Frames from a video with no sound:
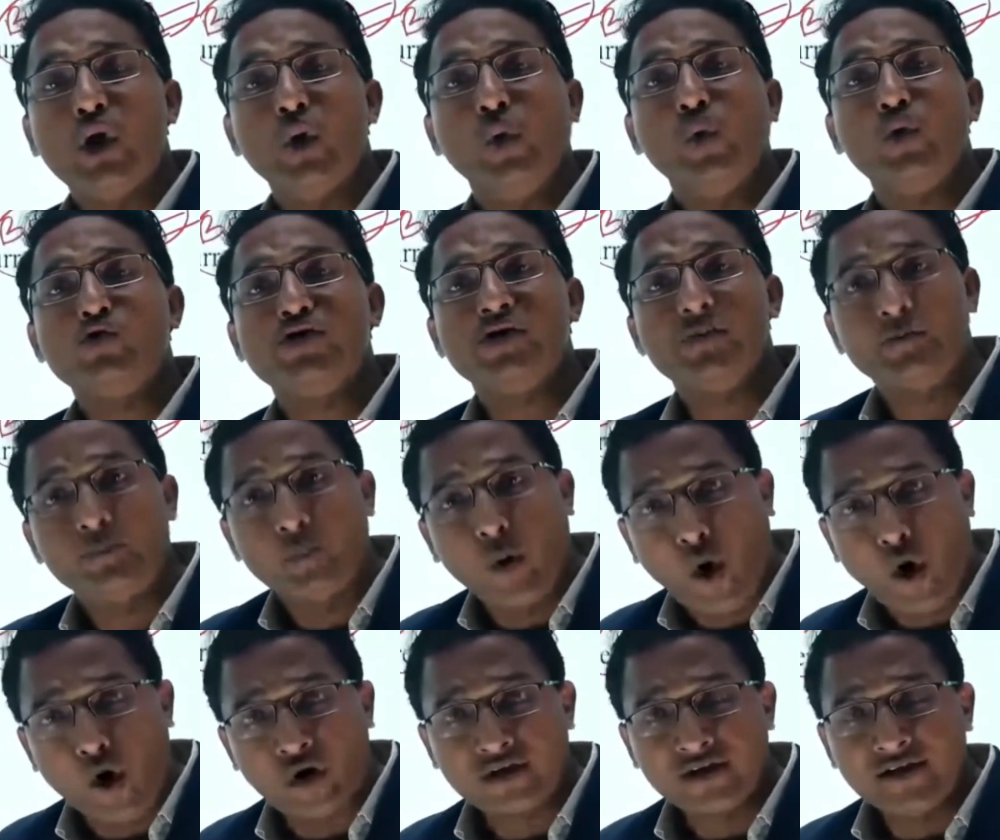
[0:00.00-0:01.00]
huge
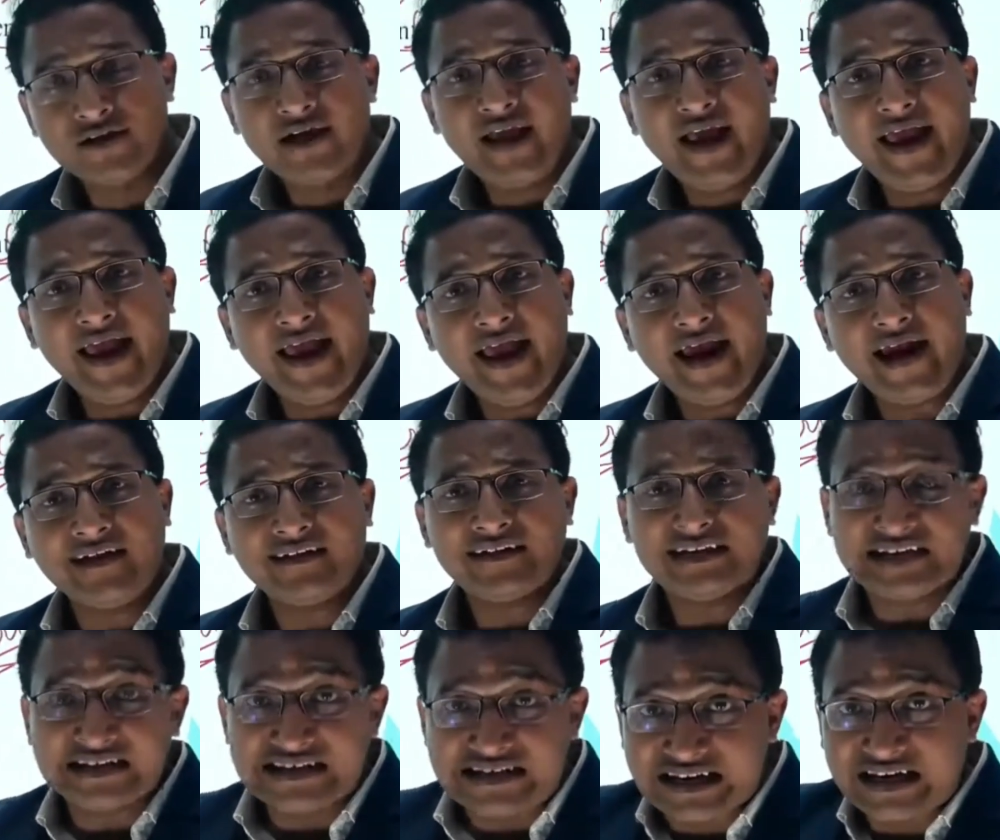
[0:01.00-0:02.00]
import
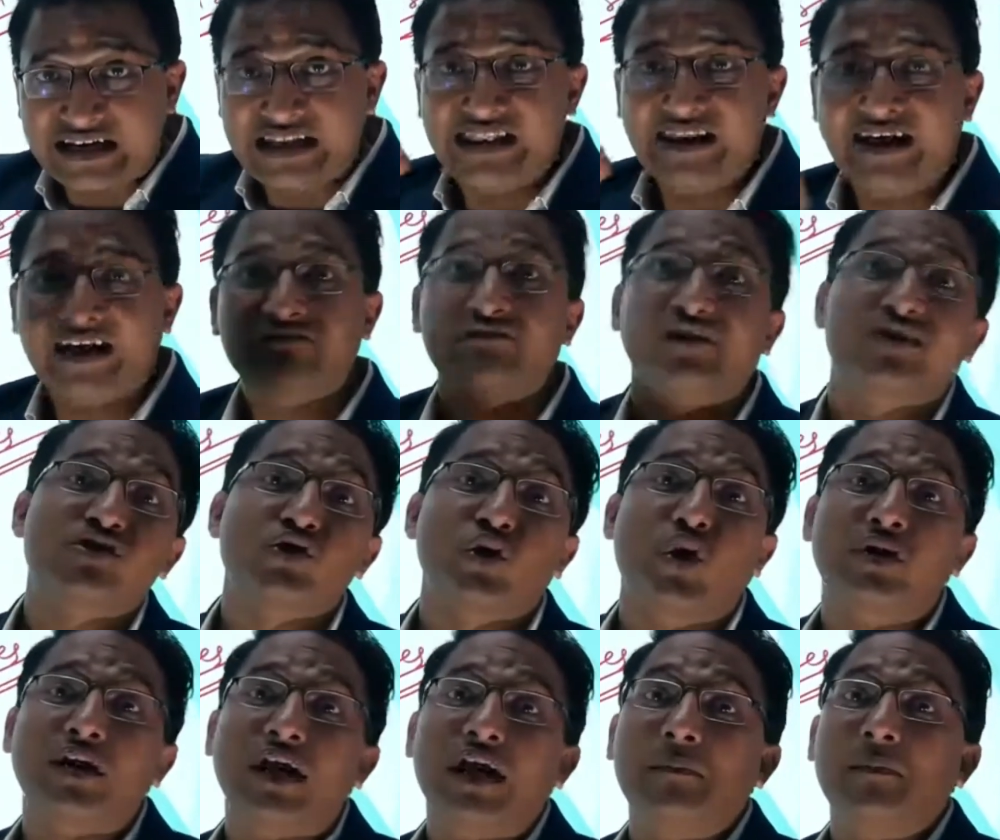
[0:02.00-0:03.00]
and still it was
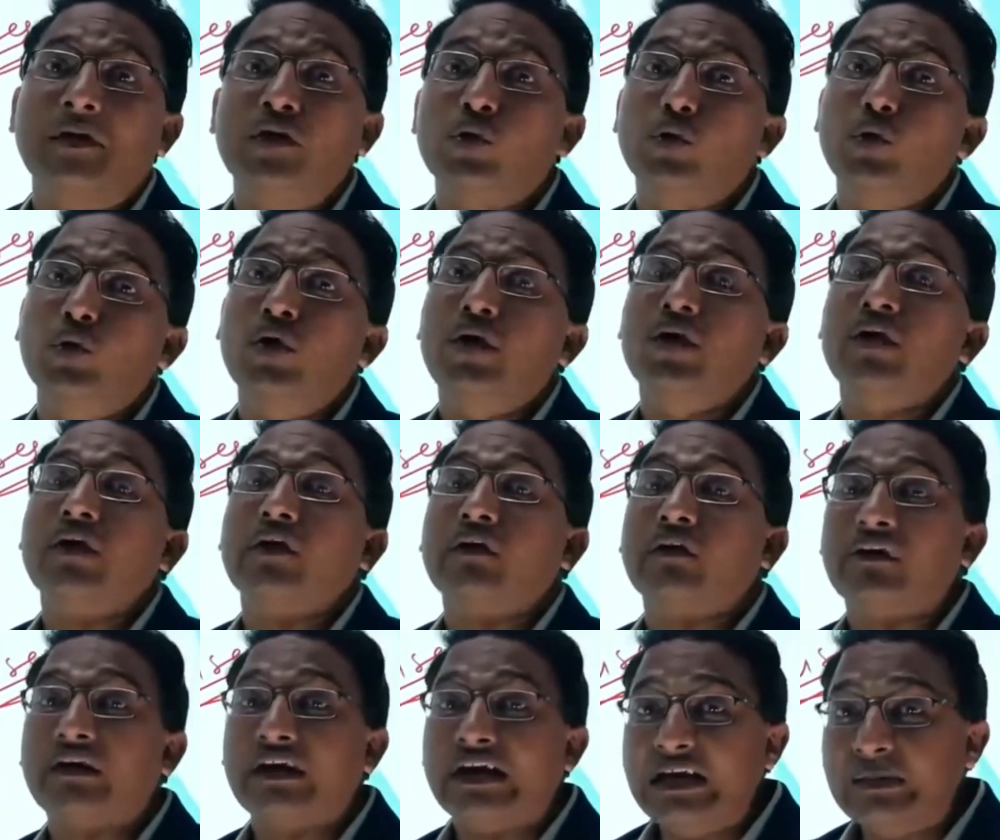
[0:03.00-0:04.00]
not able to
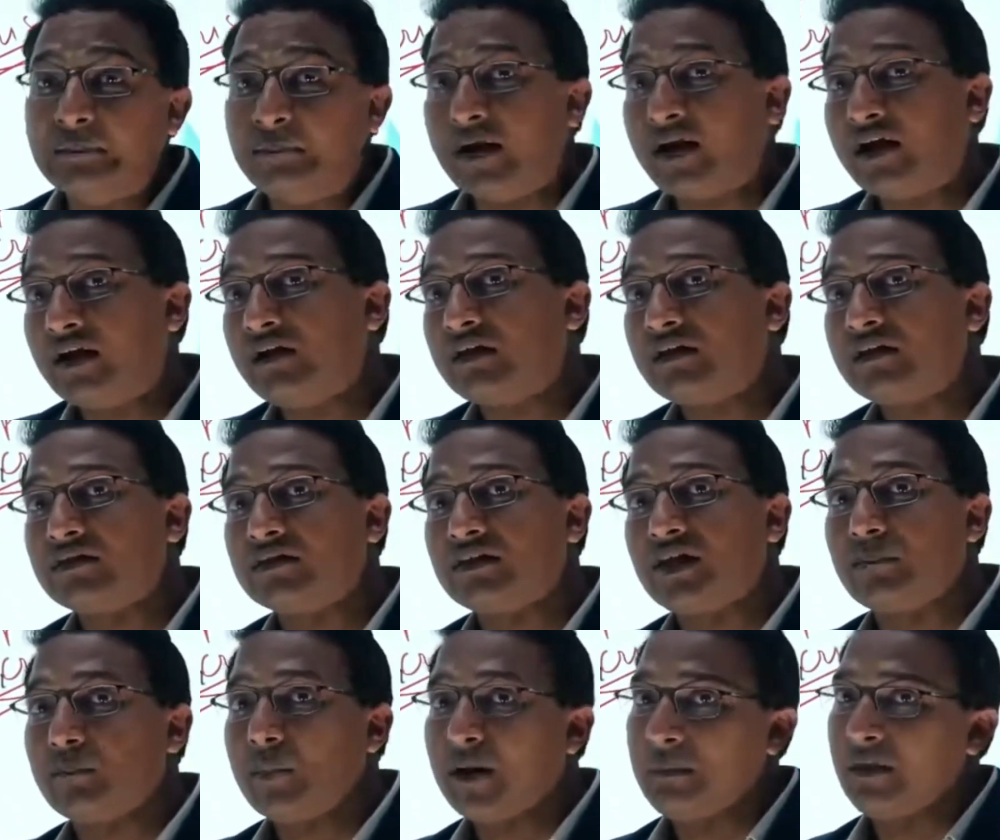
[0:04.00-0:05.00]
repay
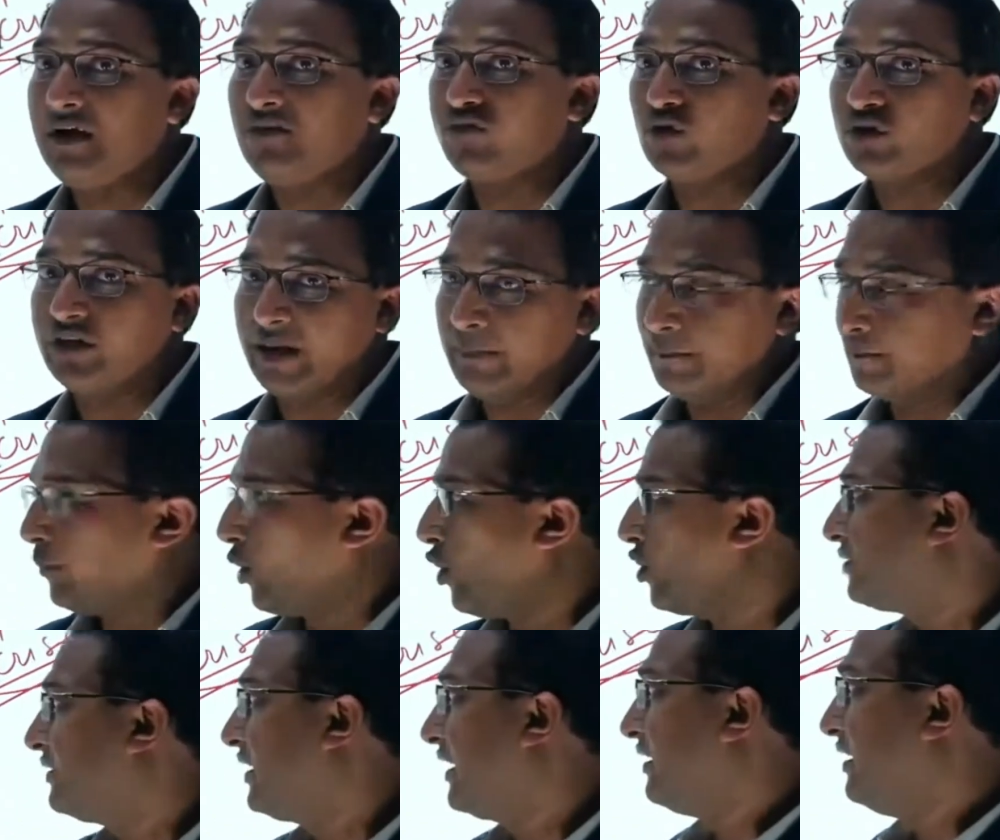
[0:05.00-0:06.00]
the payment for the
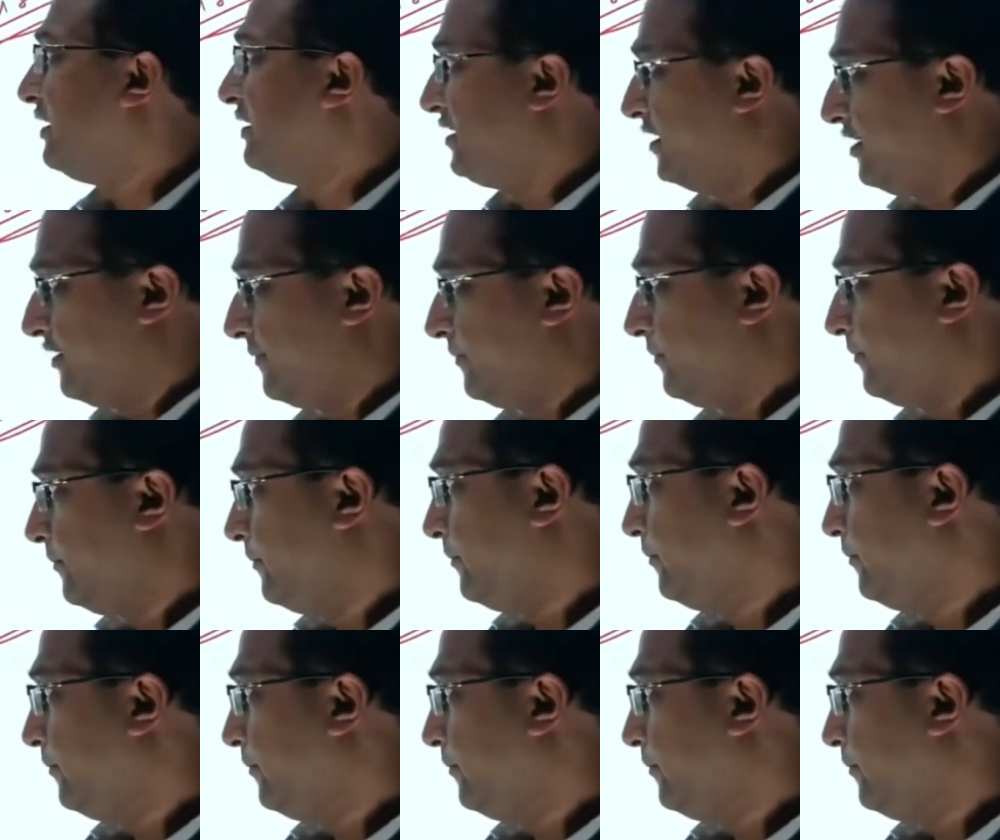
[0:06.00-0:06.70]
import that it did.